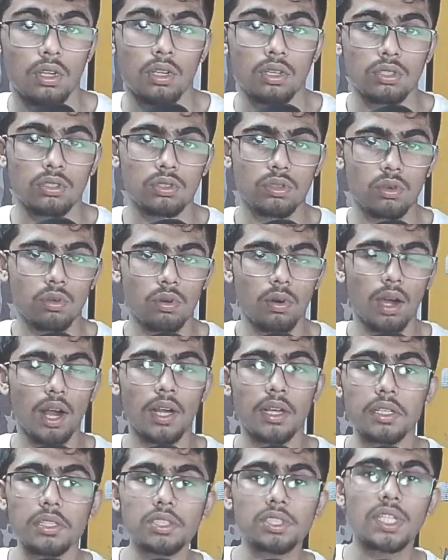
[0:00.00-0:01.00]
So
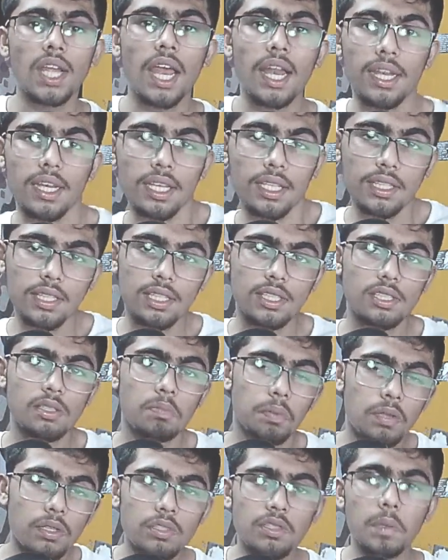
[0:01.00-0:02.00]
understanding this
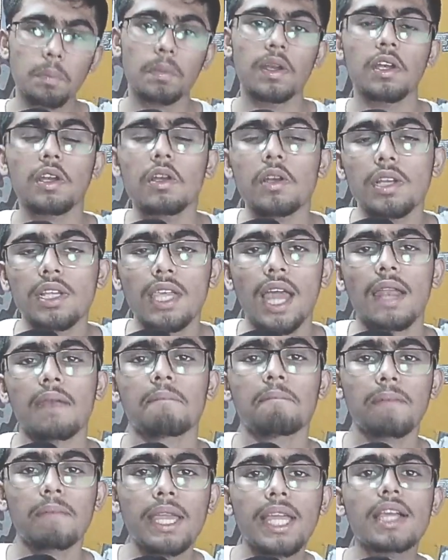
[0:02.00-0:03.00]
principle
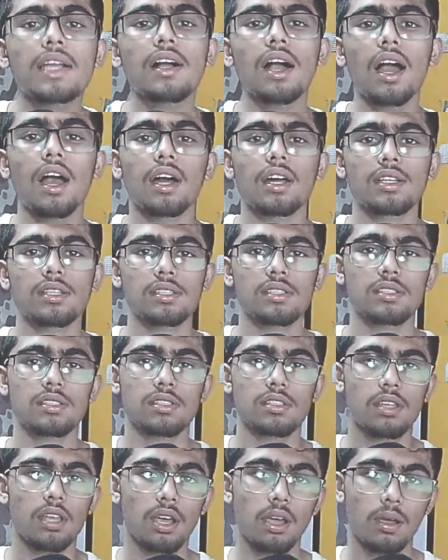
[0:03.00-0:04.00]
can make
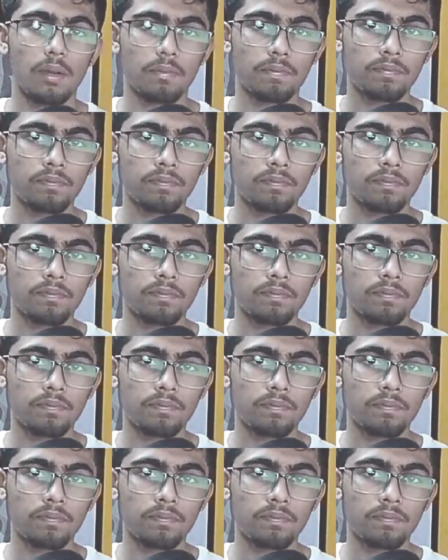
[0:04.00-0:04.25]
us how